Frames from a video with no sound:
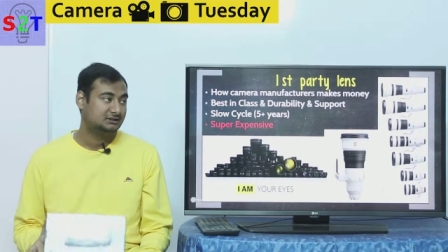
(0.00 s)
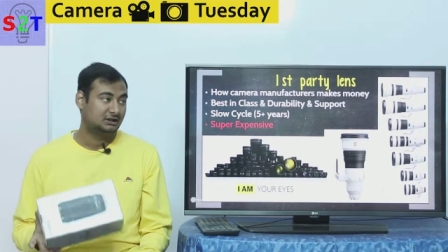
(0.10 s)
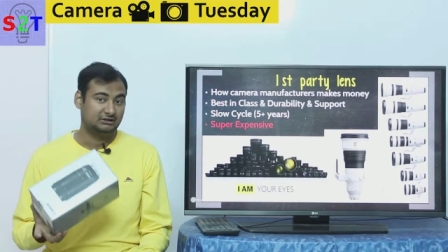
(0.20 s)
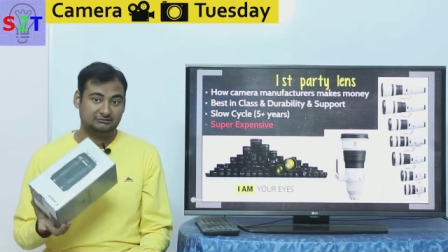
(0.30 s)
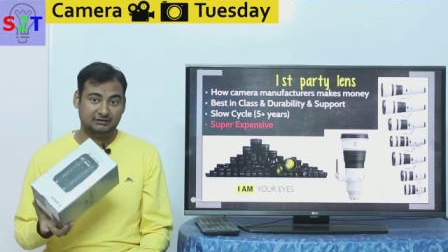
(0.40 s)

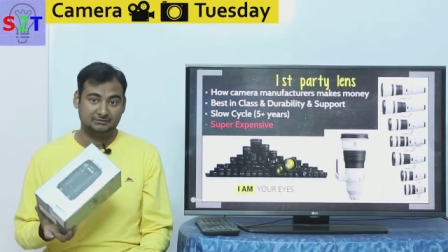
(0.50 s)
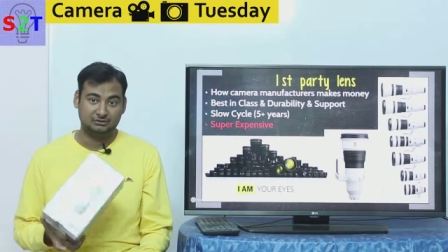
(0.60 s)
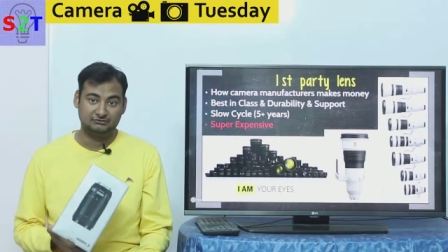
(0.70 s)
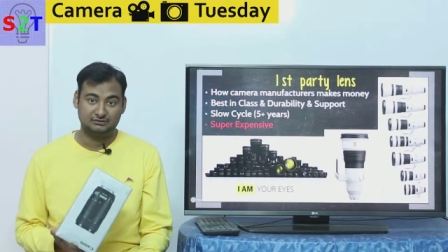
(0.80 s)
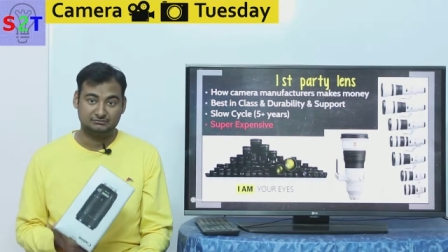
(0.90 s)
now if i
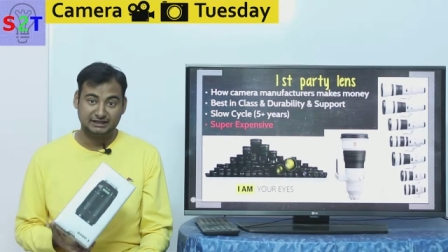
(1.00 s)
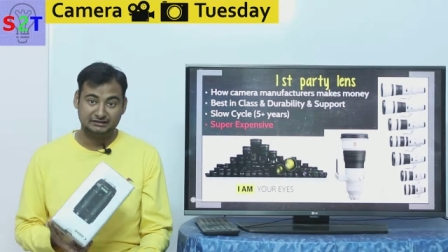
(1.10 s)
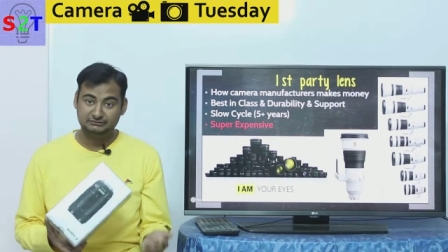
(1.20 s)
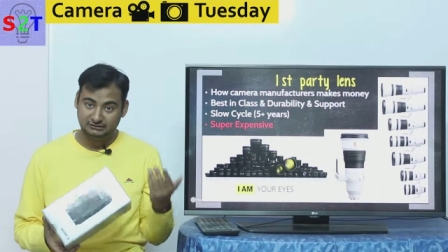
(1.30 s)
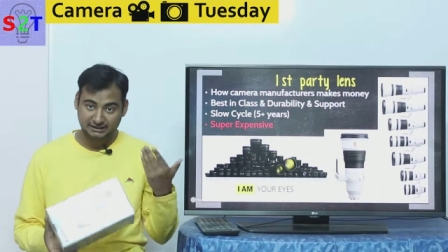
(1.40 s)
bought from
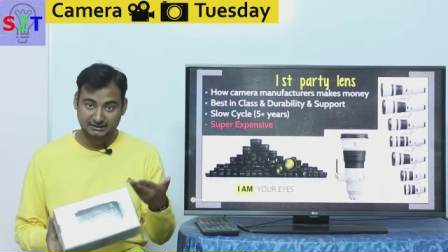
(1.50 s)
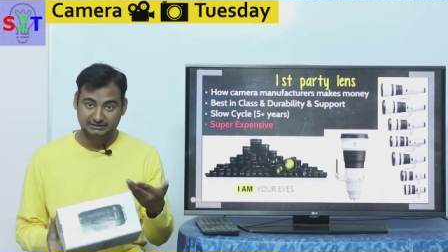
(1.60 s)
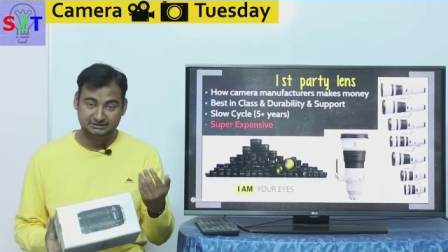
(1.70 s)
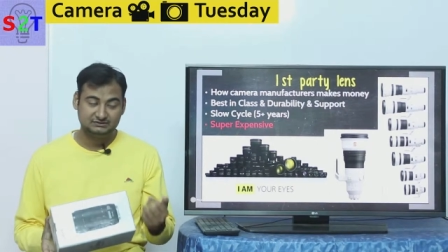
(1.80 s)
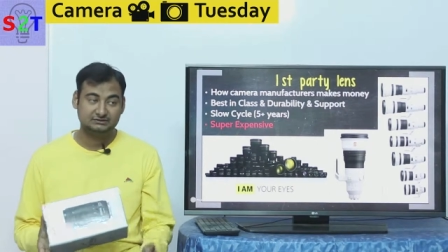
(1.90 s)
canon like i
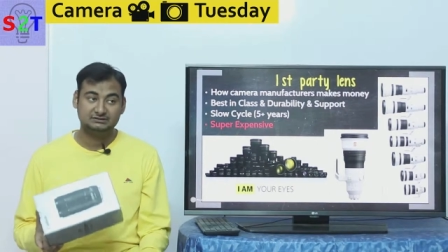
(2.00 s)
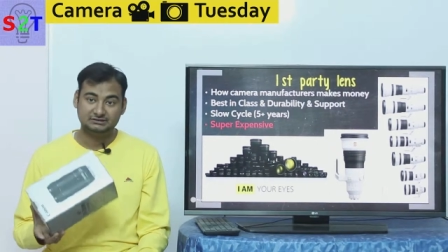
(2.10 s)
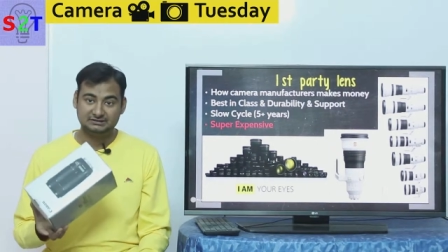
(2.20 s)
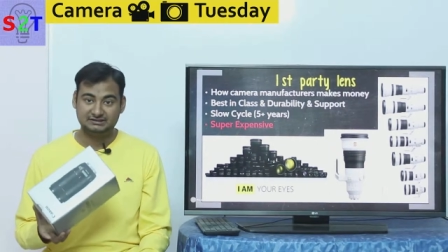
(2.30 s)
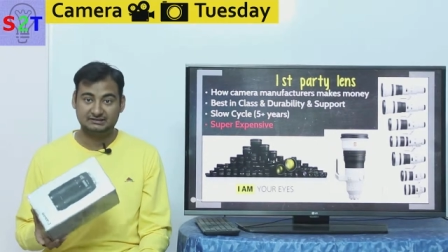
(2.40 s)
this
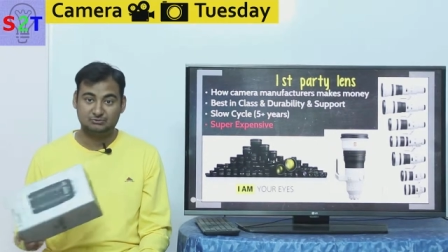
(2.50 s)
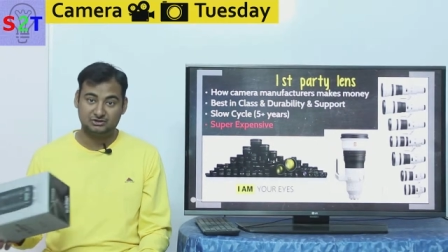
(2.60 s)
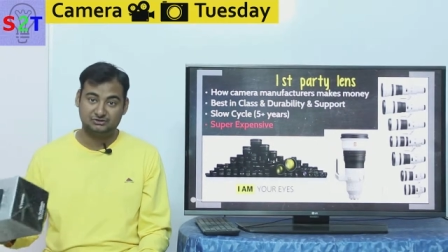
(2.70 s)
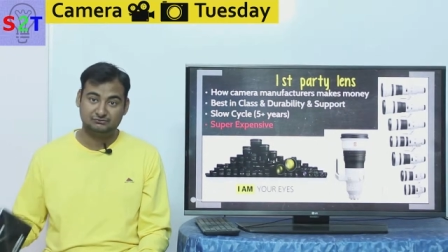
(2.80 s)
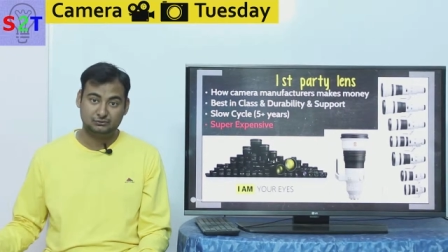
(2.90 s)
this is
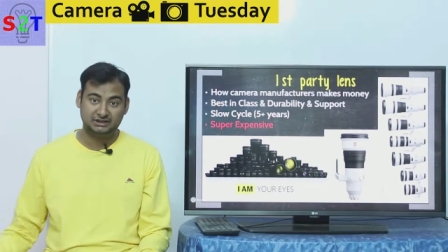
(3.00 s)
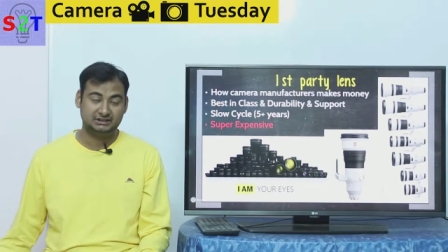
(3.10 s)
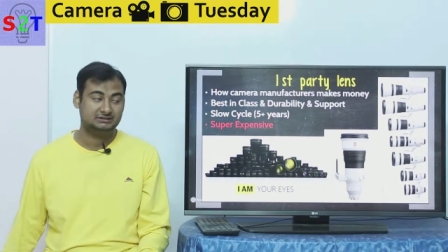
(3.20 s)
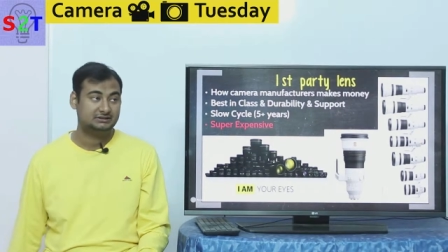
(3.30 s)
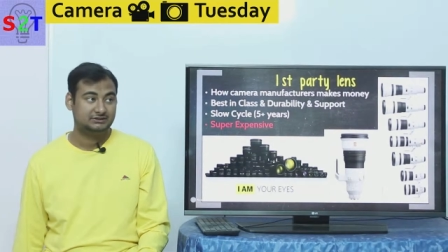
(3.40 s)
upwards of
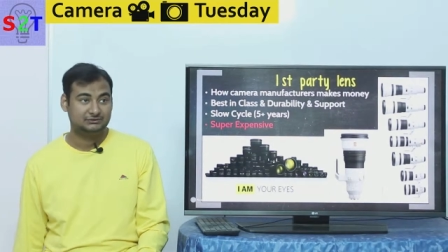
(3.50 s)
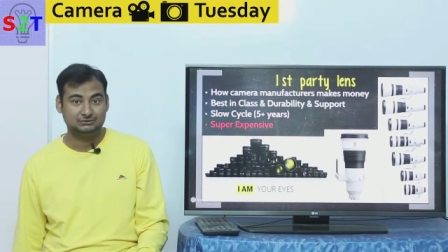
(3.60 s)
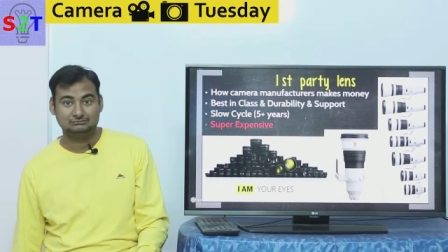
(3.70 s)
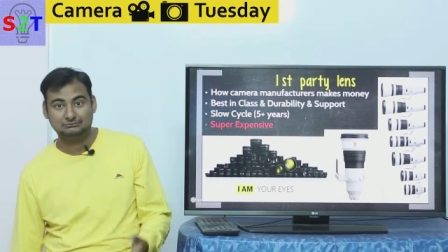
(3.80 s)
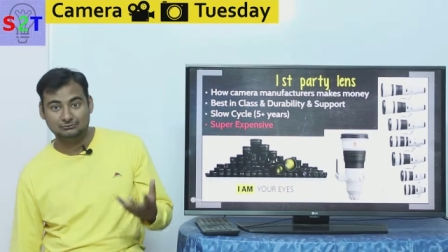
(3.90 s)
40 so